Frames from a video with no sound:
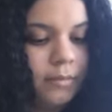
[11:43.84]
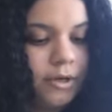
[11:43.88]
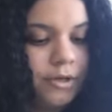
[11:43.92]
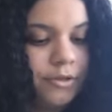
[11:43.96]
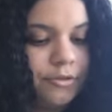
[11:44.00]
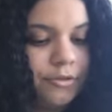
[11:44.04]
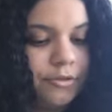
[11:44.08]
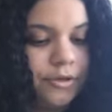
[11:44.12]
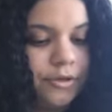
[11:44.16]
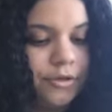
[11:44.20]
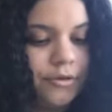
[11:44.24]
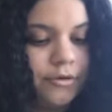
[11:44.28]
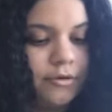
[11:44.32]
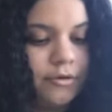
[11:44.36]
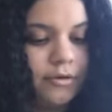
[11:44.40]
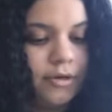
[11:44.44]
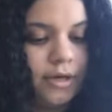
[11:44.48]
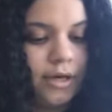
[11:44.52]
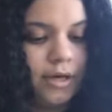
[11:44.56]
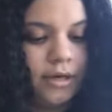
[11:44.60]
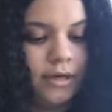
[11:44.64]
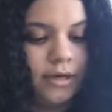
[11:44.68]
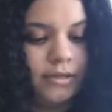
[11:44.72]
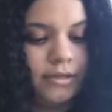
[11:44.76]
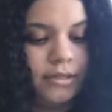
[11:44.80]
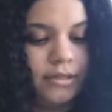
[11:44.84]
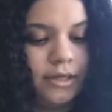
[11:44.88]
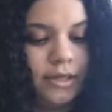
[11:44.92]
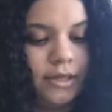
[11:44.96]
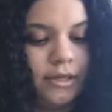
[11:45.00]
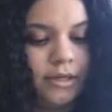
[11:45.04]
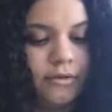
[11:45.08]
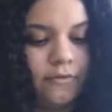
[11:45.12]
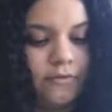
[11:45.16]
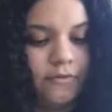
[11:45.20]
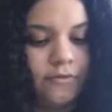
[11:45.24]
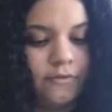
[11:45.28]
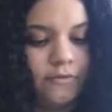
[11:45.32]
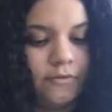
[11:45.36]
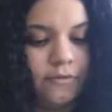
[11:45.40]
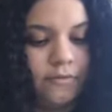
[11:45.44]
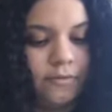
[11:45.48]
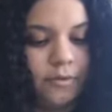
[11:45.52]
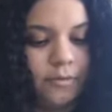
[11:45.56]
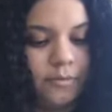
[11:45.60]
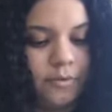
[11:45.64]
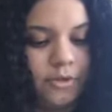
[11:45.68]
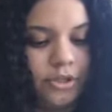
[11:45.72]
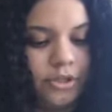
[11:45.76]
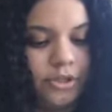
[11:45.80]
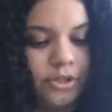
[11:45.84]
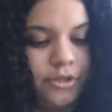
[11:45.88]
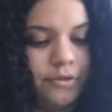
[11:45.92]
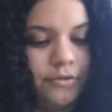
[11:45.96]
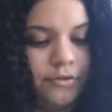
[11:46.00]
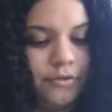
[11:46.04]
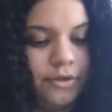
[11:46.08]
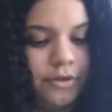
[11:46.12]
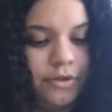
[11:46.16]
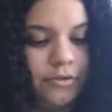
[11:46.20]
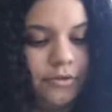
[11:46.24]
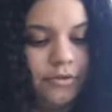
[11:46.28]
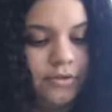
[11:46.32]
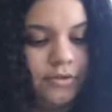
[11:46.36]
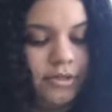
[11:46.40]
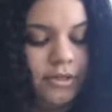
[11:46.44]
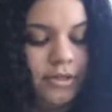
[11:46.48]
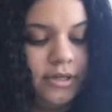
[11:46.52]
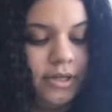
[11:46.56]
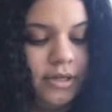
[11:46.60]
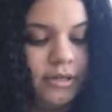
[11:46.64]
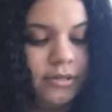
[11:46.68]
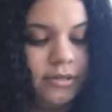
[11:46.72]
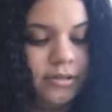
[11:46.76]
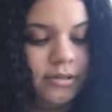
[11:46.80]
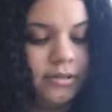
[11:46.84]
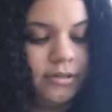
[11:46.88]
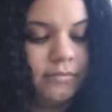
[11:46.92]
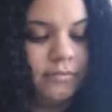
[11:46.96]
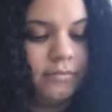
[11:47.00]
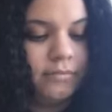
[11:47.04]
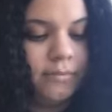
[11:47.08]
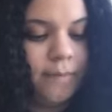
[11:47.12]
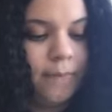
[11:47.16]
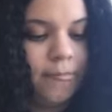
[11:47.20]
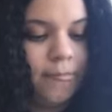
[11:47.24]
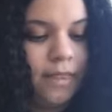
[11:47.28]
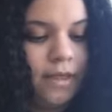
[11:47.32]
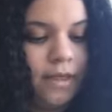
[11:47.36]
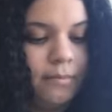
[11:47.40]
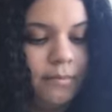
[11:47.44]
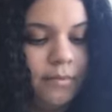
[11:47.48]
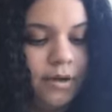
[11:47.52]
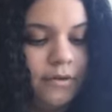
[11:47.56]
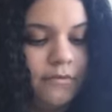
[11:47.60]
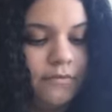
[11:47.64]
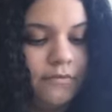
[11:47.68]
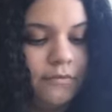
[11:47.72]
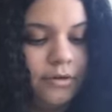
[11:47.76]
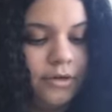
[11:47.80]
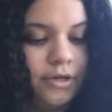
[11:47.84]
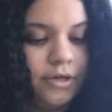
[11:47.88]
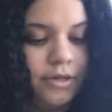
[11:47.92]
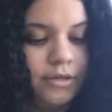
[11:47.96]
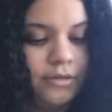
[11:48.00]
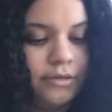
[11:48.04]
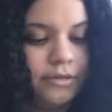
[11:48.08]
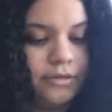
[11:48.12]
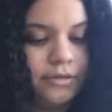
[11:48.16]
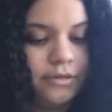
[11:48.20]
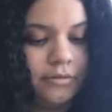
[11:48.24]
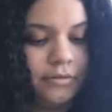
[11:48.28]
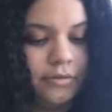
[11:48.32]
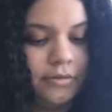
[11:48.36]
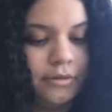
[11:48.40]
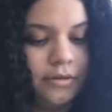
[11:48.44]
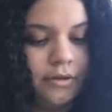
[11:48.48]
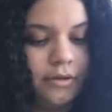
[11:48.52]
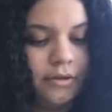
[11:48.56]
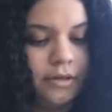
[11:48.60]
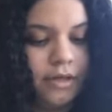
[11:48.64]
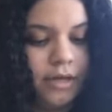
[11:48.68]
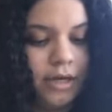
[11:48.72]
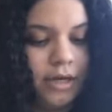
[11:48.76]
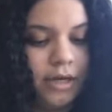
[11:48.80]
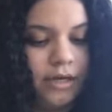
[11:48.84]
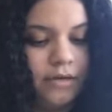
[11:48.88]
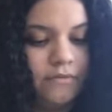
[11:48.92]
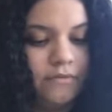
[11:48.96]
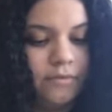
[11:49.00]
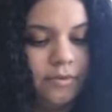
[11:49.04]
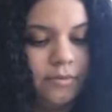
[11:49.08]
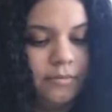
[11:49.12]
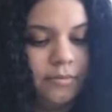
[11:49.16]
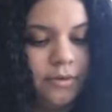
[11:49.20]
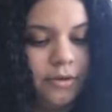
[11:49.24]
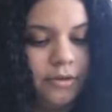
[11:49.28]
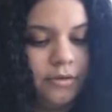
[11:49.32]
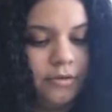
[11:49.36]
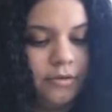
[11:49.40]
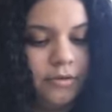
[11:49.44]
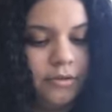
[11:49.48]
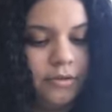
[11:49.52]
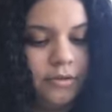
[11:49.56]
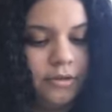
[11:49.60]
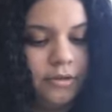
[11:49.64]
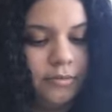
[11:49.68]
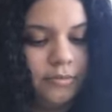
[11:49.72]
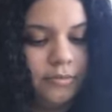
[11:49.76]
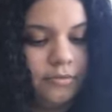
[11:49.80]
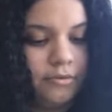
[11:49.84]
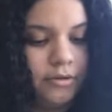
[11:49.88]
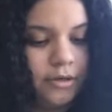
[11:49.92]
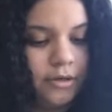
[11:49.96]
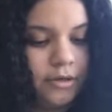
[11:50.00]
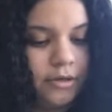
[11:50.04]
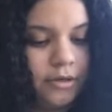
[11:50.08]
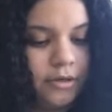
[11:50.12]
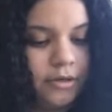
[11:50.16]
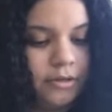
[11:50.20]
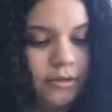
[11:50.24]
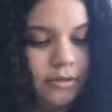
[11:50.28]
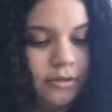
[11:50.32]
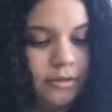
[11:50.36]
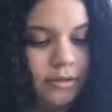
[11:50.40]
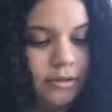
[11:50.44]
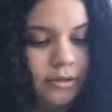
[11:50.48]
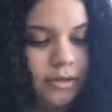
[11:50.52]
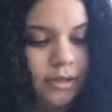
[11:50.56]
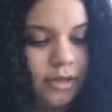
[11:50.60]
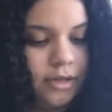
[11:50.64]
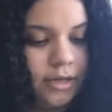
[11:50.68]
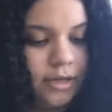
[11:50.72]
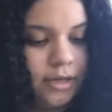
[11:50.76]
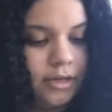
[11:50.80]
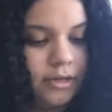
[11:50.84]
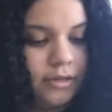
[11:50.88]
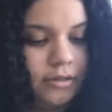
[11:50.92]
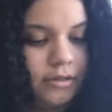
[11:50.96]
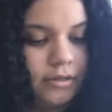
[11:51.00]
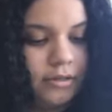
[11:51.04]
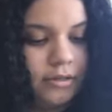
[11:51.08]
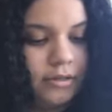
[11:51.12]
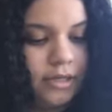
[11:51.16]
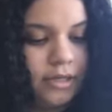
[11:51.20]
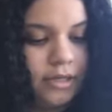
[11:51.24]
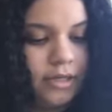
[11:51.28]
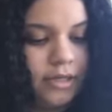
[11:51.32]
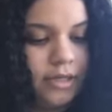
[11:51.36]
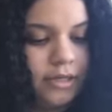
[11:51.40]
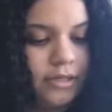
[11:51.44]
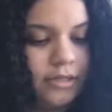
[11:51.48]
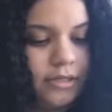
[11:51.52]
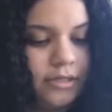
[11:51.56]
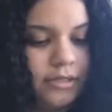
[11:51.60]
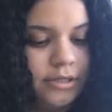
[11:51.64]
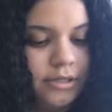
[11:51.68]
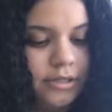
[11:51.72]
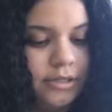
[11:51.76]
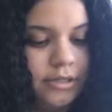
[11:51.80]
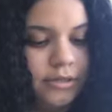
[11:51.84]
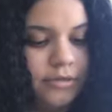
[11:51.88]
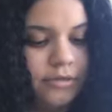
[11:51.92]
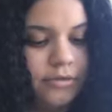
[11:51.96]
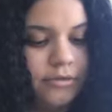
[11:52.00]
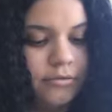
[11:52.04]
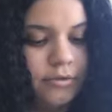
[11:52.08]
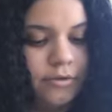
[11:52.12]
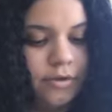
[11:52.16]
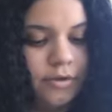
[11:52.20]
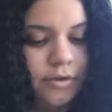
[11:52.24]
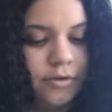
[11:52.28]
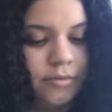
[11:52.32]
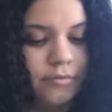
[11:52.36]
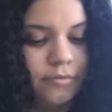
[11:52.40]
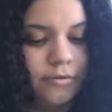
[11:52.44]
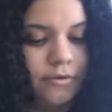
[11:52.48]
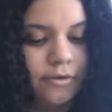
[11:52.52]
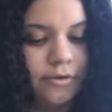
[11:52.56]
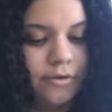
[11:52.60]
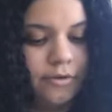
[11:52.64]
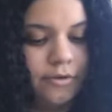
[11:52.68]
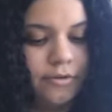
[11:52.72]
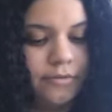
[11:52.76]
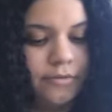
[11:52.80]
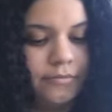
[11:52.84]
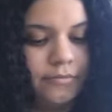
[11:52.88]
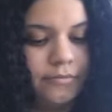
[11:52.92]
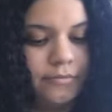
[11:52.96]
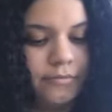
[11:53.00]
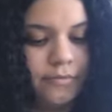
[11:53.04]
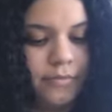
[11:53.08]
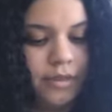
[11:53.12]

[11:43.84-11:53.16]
My three year old eyes ache from the machinery used to test them. My forehead is sore. I have been poked and prodded in the eyes and stared into all morning.